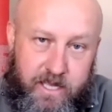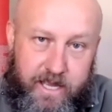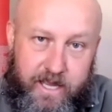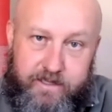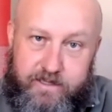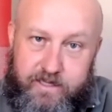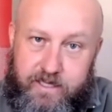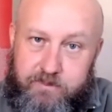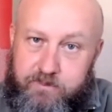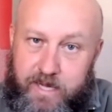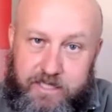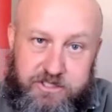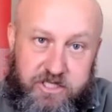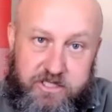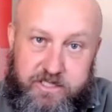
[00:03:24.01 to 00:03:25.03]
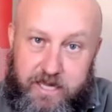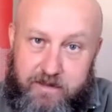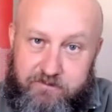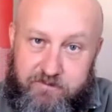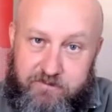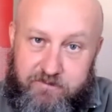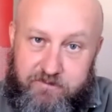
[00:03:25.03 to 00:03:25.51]
and the budget
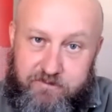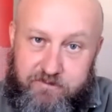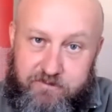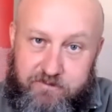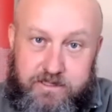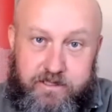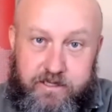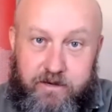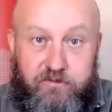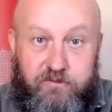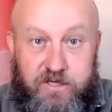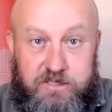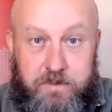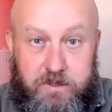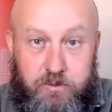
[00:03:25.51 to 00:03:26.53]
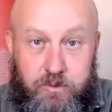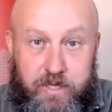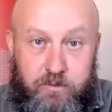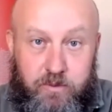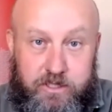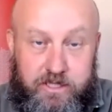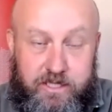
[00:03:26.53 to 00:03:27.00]
deficit, that's the difference
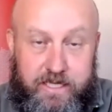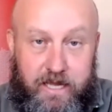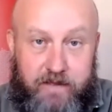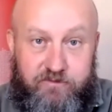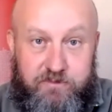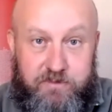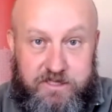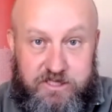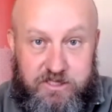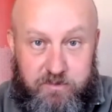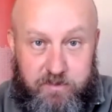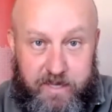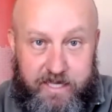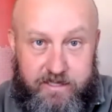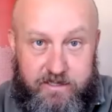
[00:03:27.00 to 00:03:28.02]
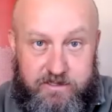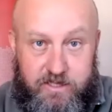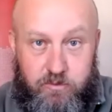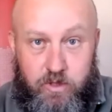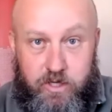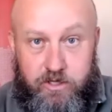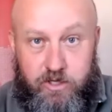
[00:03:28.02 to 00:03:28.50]
between what the government spends
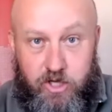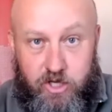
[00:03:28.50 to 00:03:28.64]
and what it